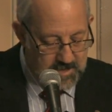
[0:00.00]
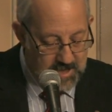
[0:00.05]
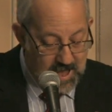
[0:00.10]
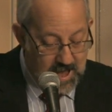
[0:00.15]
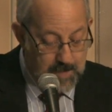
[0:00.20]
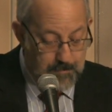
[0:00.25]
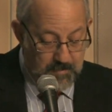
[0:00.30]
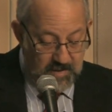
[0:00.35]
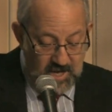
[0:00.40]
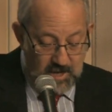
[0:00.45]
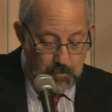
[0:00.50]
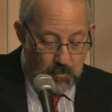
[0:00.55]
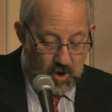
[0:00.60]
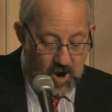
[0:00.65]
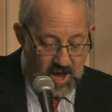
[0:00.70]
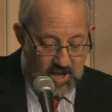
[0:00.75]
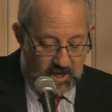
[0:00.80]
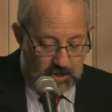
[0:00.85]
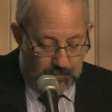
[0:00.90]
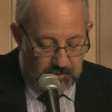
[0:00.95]
and
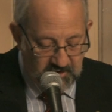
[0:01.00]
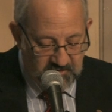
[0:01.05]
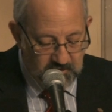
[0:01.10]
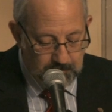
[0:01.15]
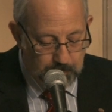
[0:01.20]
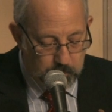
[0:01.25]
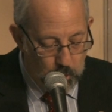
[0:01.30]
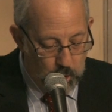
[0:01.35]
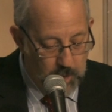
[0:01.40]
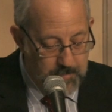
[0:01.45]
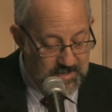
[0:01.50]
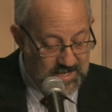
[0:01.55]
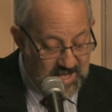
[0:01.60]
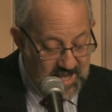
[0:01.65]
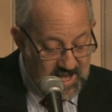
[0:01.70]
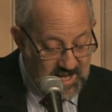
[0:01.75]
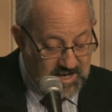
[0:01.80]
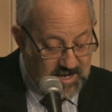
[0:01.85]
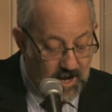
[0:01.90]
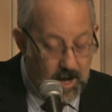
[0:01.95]
meanwhile increase employment,
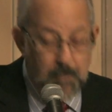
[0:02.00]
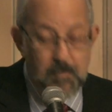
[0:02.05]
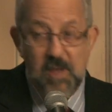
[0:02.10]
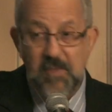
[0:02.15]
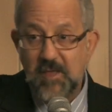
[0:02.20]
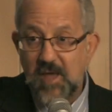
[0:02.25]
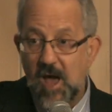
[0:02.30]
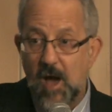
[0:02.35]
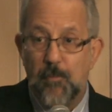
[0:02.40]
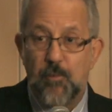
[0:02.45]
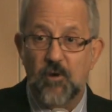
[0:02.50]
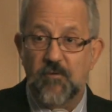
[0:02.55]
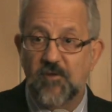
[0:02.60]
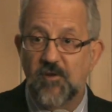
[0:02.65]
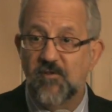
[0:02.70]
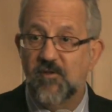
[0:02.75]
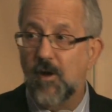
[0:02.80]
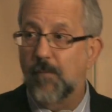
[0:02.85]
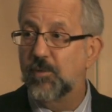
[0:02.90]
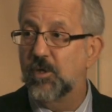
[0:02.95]
income, and the output of
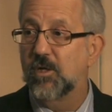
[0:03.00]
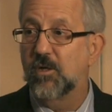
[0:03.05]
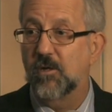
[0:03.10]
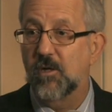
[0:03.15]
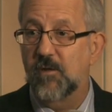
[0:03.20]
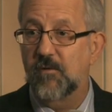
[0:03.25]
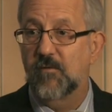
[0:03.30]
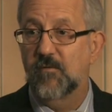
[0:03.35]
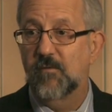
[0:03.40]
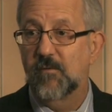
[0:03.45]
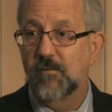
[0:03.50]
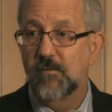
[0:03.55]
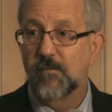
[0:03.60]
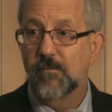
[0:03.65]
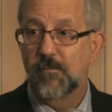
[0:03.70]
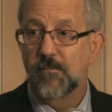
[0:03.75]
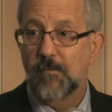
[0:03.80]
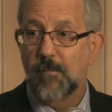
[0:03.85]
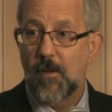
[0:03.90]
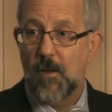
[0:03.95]
consumption goods.
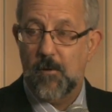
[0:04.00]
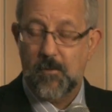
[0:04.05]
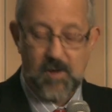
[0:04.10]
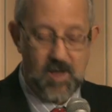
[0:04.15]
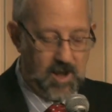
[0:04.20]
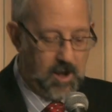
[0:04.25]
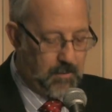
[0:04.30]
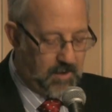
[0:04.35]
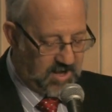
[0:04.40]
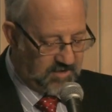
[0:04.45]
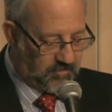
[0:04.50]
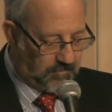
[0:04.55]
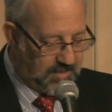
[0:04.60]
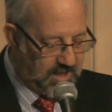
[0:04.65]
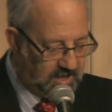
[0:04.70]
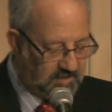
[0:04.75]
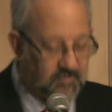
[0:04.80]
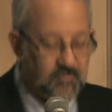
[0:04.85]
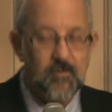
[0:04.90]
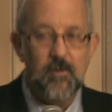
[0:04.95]
Okay, all right, so
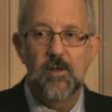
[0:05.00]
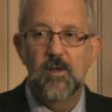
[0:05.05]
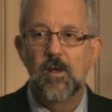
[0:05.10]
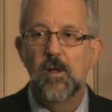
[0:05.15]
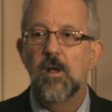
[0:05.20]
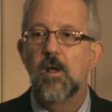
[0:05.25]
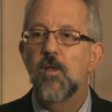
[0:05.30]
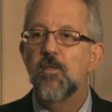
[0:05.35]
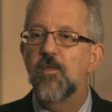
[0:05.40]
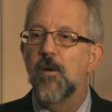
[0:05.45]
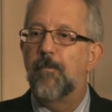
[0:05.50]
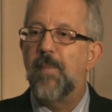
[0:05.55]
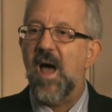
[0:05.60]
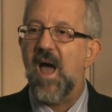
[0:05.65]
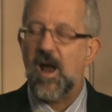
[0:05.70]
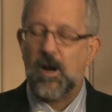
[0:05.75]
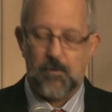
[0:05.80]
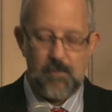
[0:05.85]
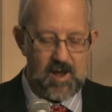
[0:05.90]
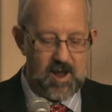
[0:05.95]
that's the
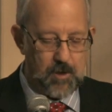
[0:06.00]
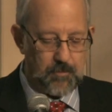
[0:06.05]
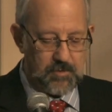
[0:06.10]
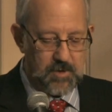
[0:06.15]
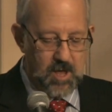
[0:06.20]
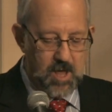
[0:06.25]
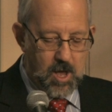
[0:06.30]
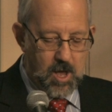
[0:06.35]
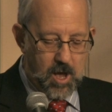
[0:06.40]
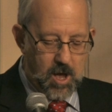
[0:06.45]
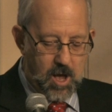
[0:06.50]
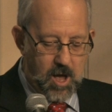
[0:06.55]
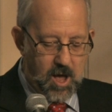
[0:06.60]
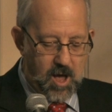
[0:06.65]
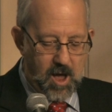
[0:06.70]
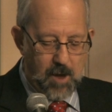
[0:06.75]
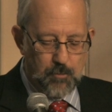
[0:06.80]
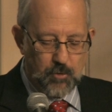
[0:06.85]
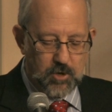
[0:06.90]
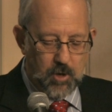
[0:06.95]
background.
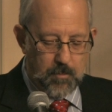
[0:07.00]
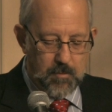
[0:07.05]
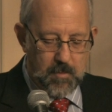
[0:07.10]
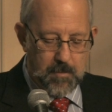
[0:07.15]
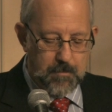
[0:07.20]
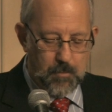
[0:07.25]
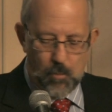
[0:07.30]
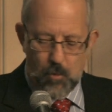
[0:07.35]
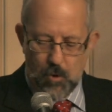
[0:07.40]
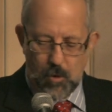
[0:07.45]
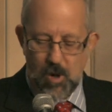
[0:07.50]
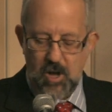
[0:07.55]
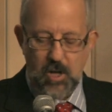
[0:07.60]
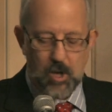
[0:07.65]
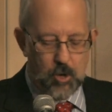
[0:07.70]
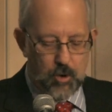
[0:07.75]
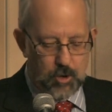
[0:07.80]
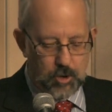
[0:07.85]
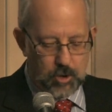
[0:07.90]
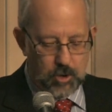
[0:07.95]
I won't go more on
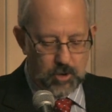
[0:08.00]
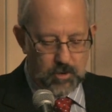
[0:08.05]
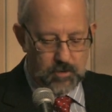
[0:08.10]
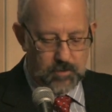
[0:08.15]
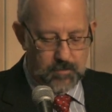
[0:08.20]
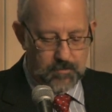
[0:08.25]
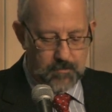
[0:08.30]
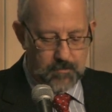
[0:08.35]
Lerner.